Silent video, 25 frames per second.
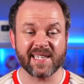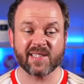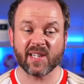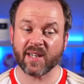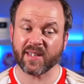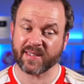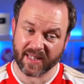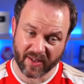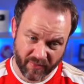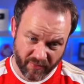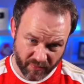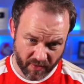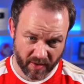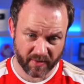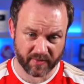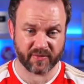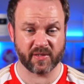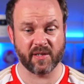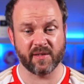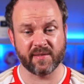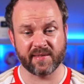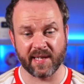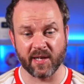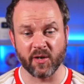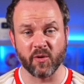does have
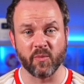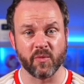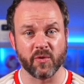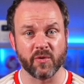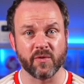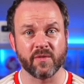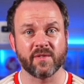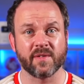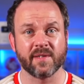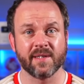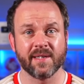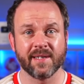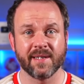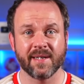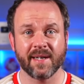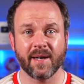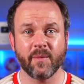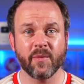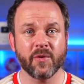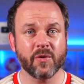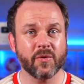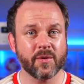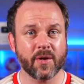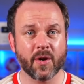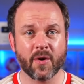5-star skill moves. And
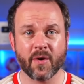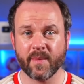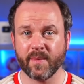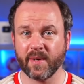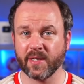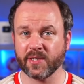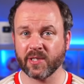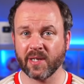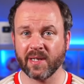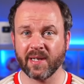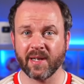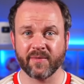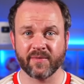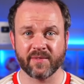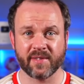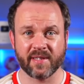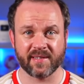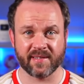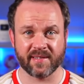we all know how much I love to